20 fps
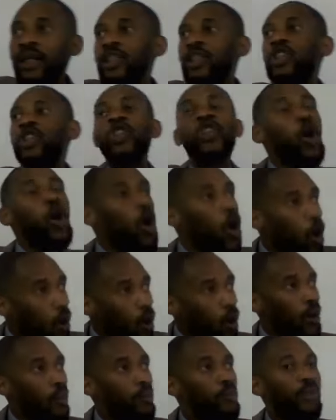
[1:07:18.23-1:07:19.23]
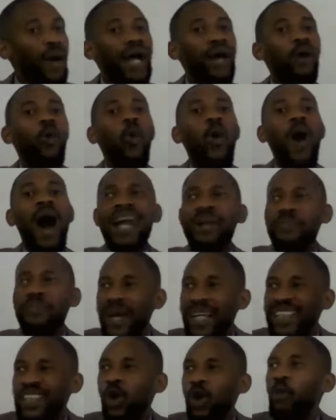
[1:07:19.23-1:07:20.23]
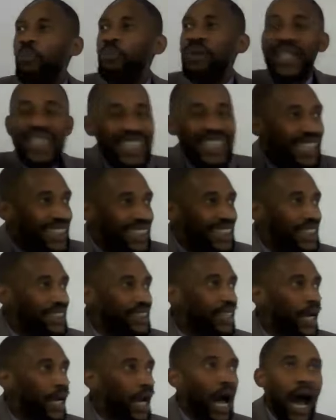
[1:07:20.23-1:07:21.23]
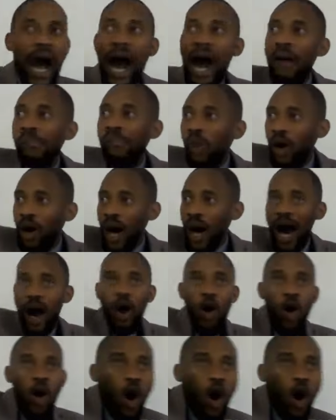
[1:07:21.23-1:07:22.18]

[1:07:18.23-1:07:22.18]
So, by one man's obedience, are, more, are